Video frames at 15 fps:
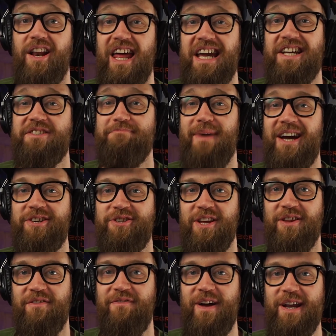Click smashed in
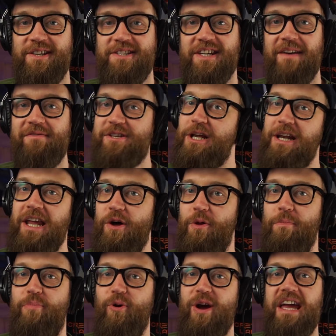the finish to give us a little
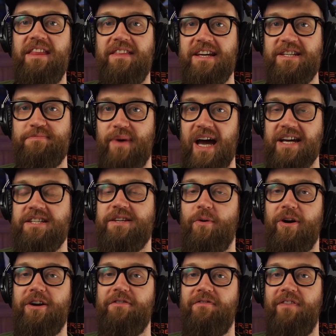breathing space so
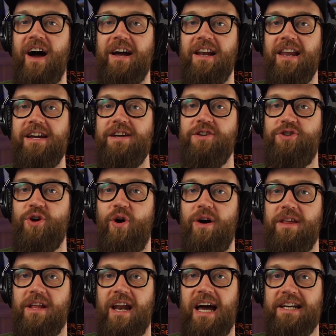I could finally enjoy
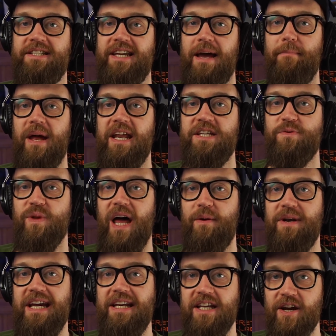the last 10 minutes without
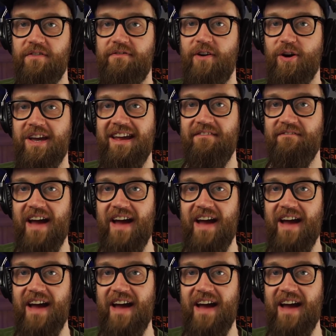needing a fucking